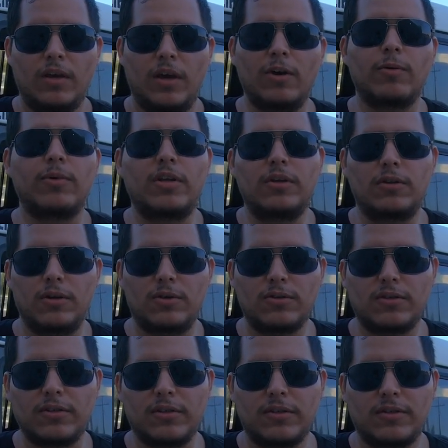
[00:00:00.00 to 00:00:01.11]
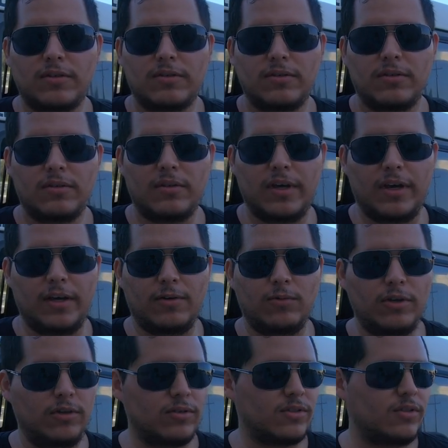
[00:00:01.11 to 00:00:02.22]
everybody knows it, that
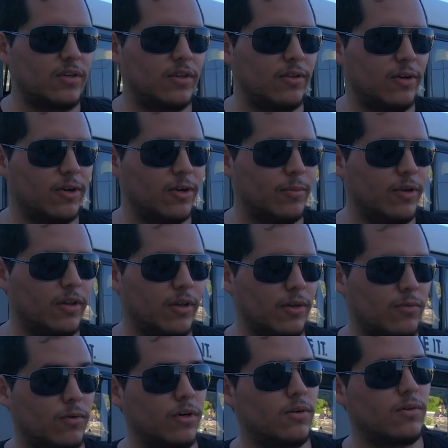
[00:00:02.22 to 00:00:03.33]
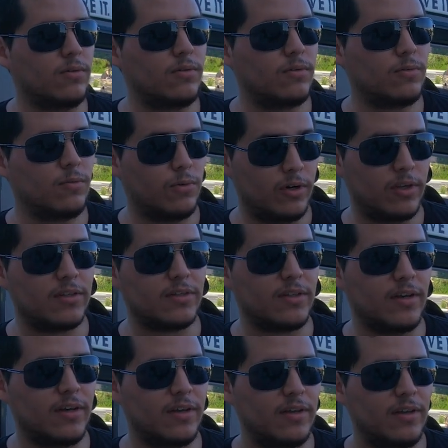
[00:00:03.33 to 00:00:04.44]
when you see it, they're going to be like, whoa, what is
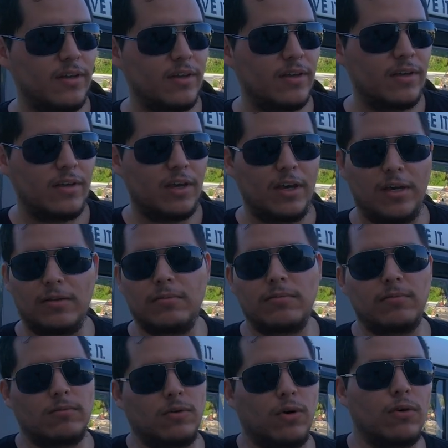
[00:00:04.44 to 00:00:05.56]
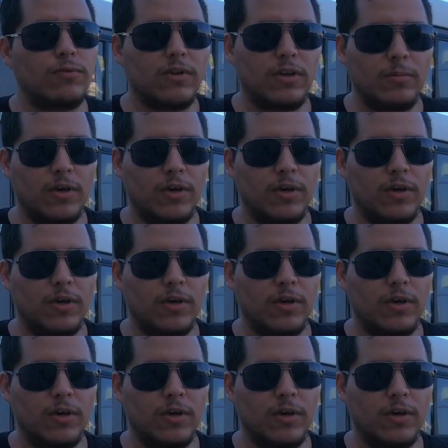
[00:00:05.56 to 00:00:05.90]
that? And hopefully